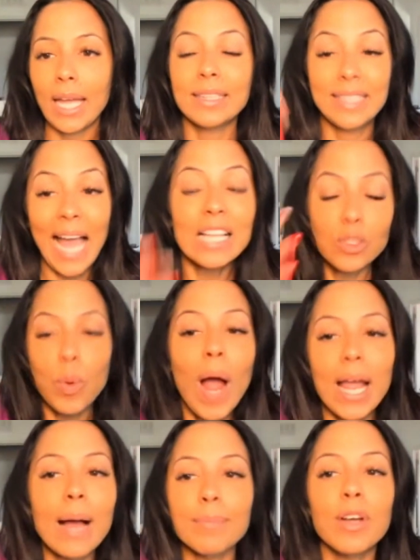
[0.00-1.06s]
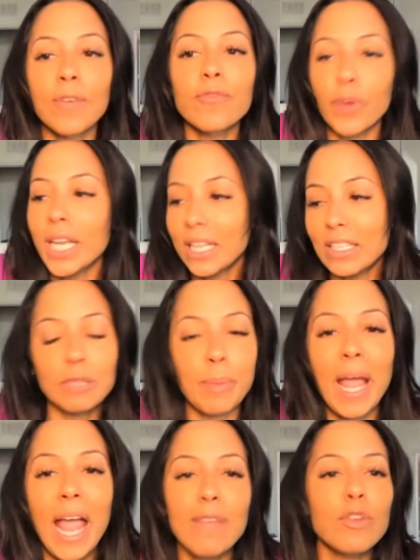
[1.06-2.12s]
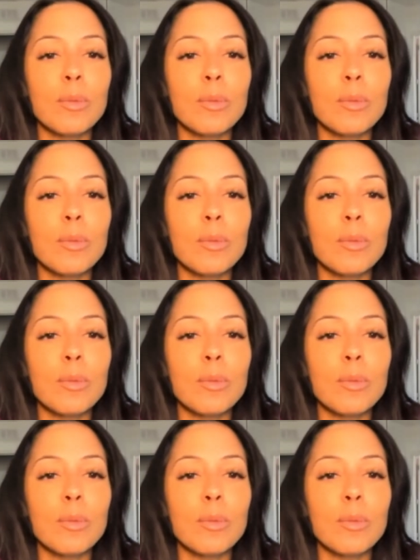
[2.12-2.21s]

That's why I'm confronting this behavior,